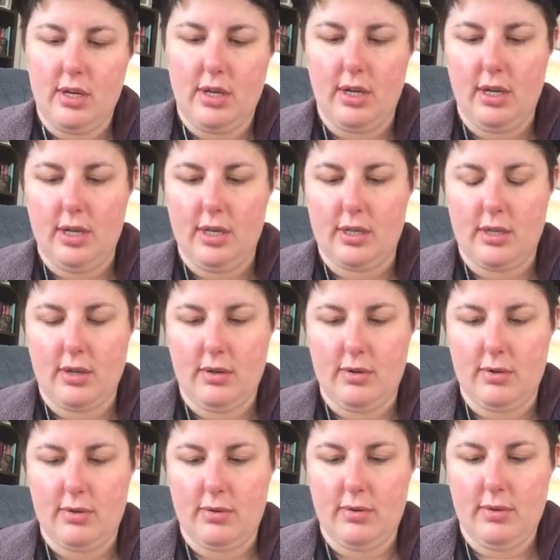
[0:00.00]
It is
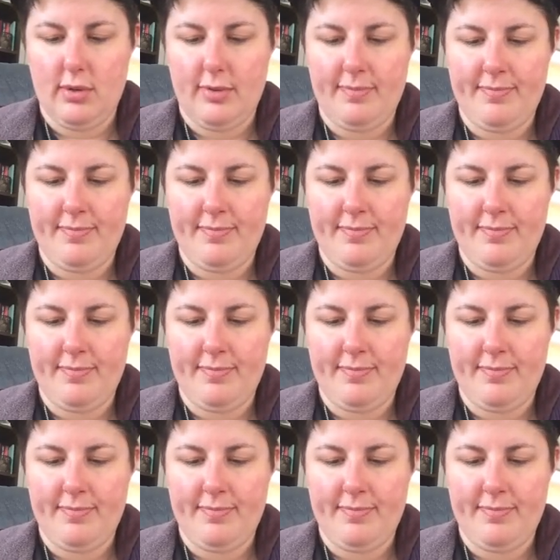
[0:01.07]
called